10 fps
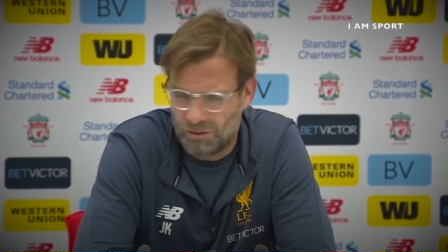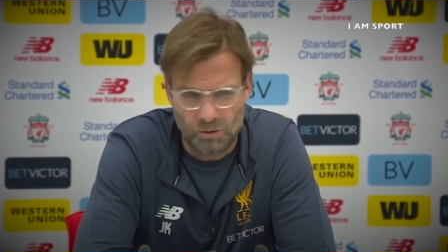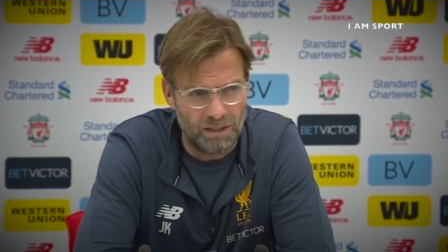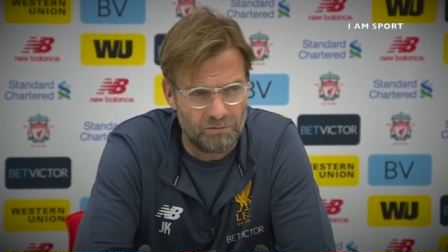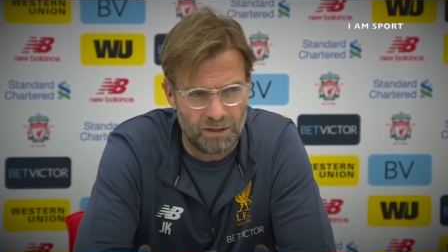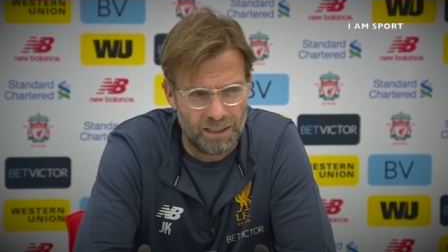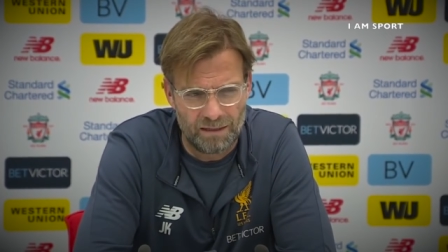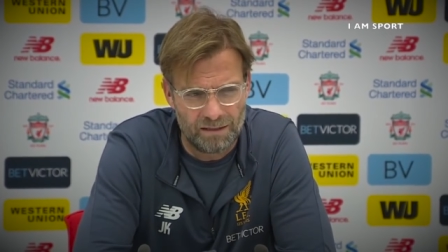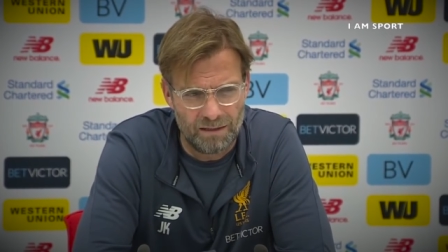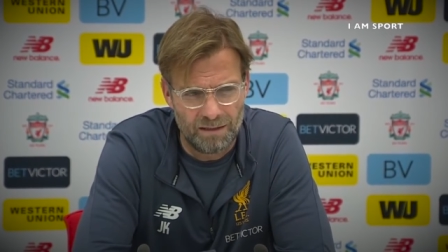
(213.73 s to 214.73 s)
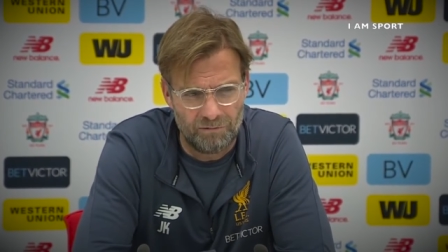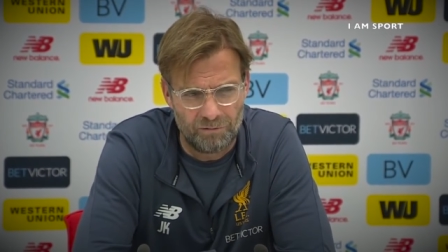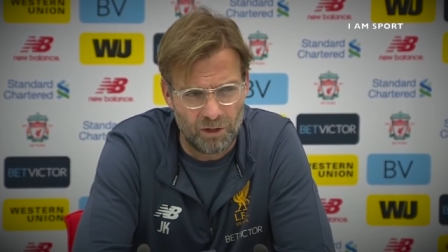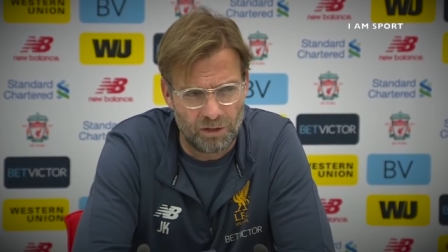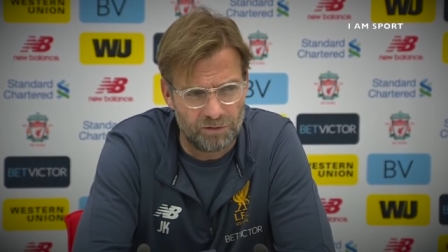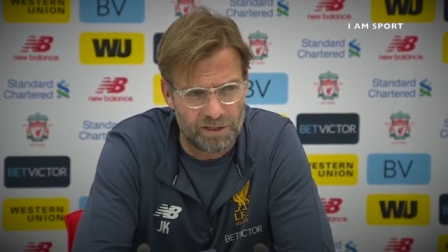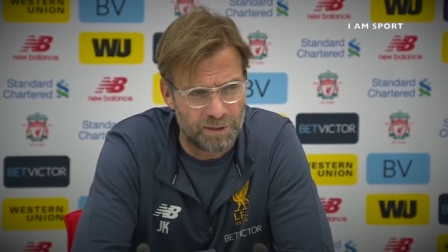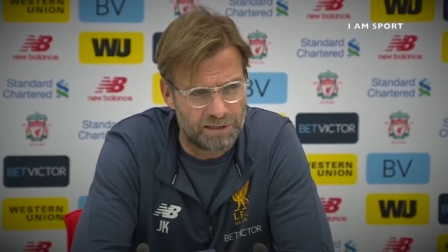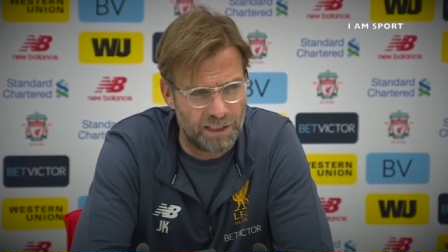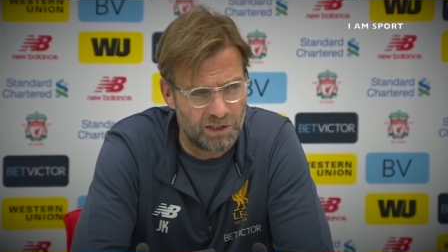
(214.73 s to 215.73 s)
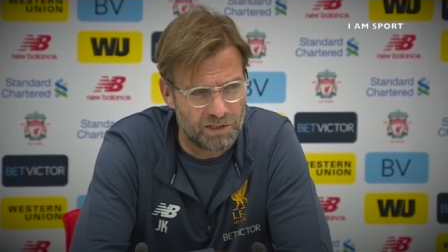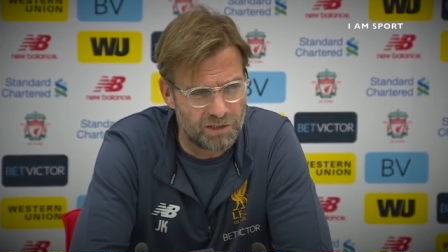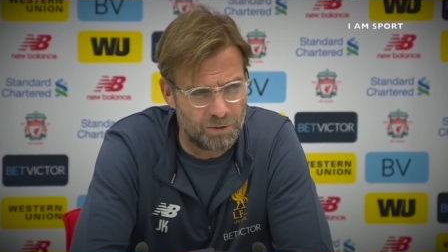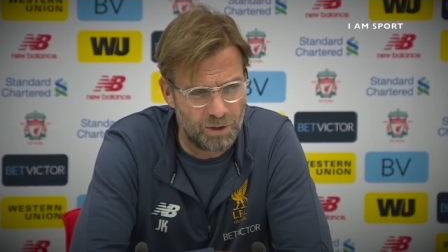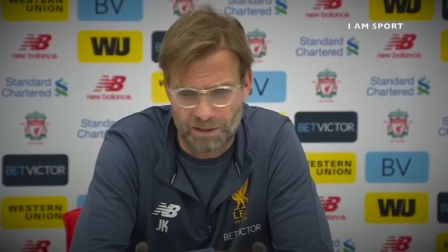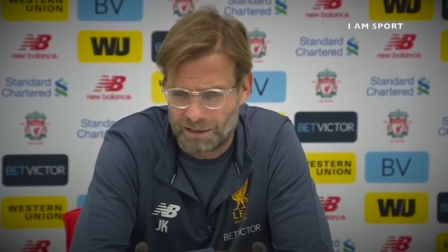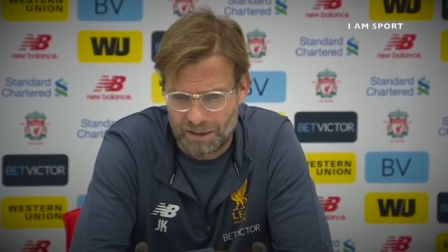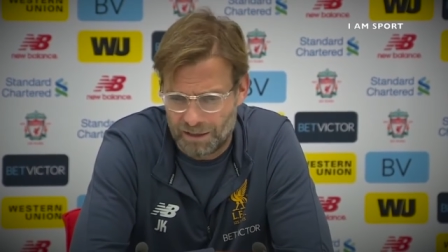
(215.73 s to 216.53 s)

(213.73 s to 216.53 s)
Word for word: I don't have I didn't have a lot of expectations to be honest I